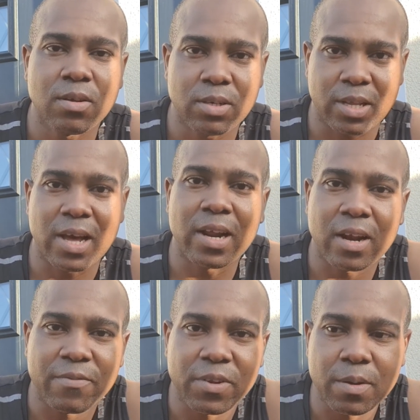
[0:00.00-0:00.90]
They had an
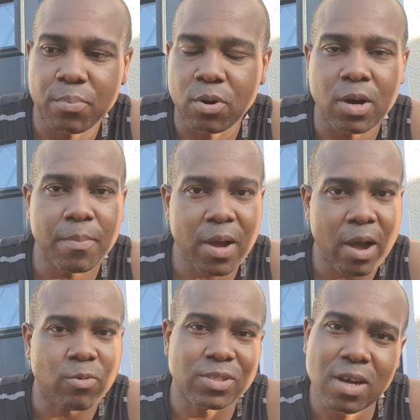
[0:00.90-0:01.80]
affiliate program. I
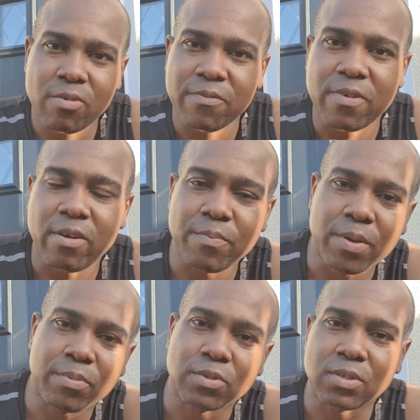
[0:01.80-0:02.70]
was now referring
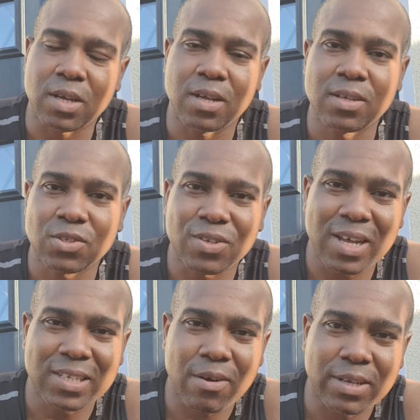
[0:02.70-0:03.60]
people to that. So
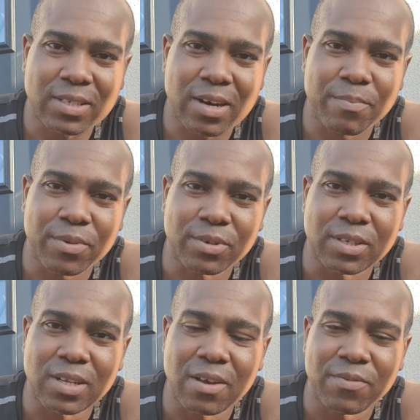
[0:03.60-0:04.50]
that's how I started building
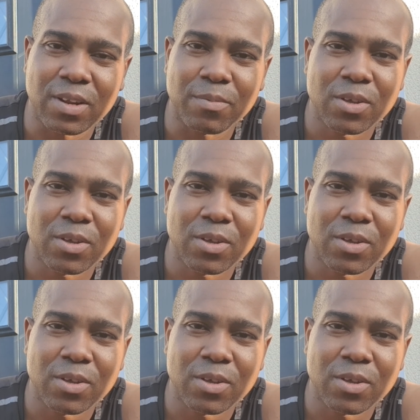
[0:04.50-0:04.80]
the affiliate.